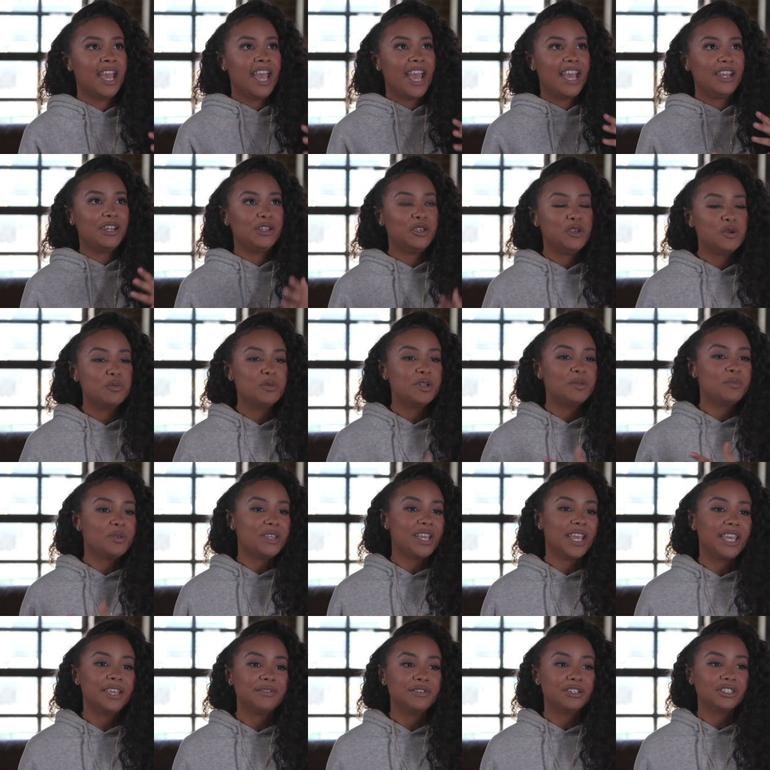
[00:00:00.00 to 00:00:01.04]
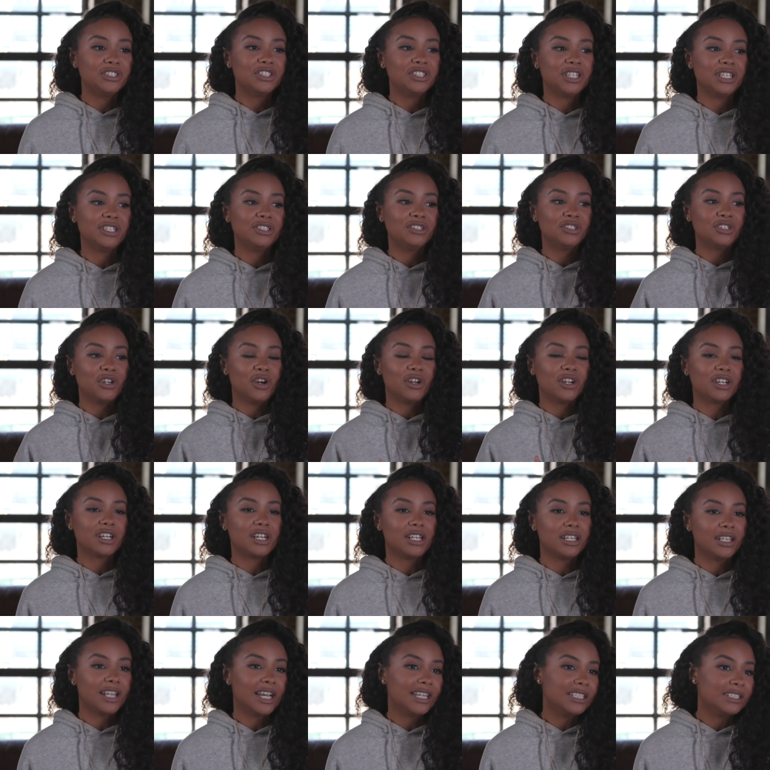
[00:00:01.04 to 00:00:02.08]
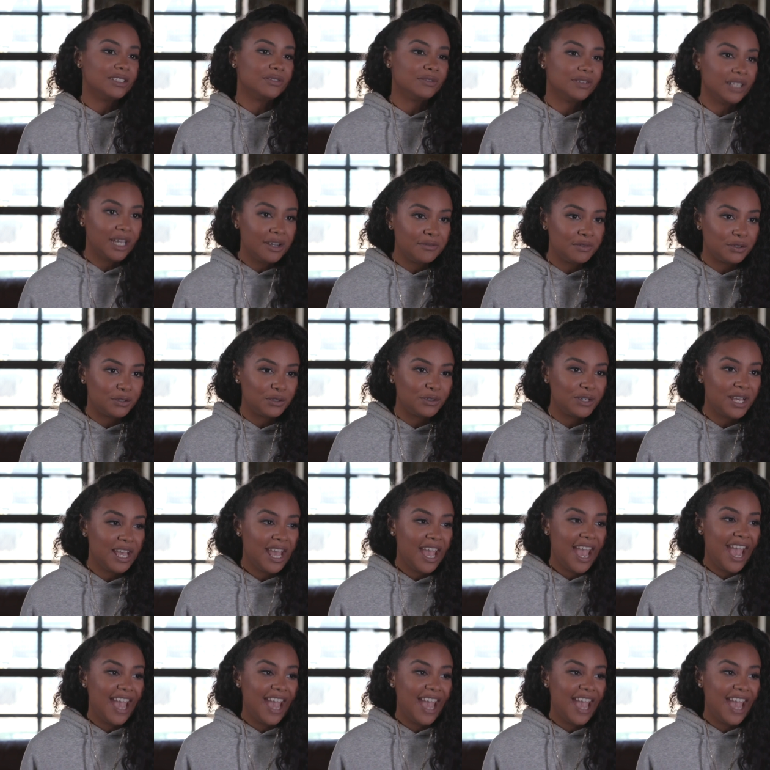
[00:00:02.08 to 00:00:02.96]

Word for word: and human behavior changed on a collective level,